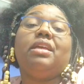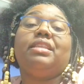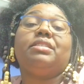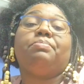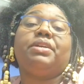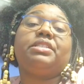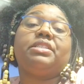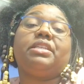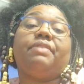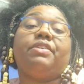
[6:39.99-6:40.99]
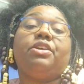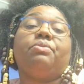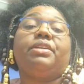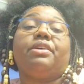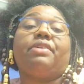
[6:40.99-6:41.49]
This book is just giving you
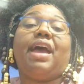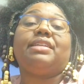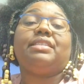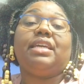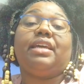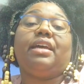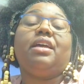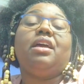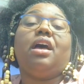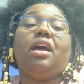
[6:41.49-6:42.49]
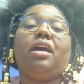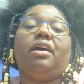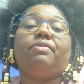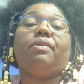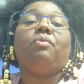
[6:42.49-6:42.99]
another idea
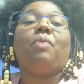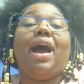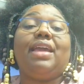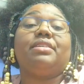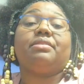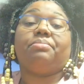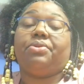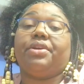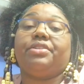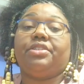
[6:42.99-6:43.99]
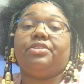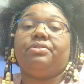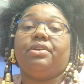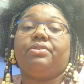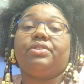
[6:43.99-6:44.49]
of why it's important to do
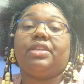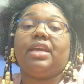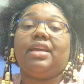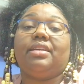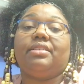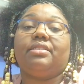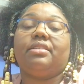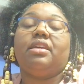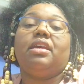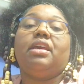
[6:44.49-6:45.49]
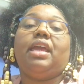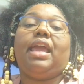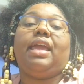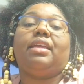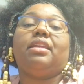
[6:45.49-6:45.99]
those things
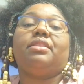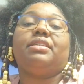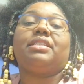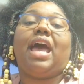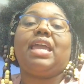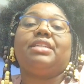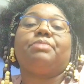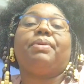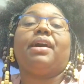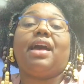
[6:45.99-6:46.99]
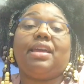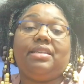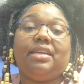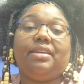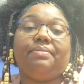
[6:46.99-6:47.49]
and the science
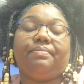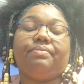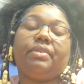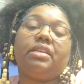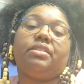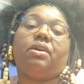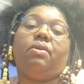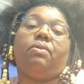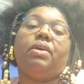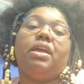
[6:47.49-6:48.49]
behind it. So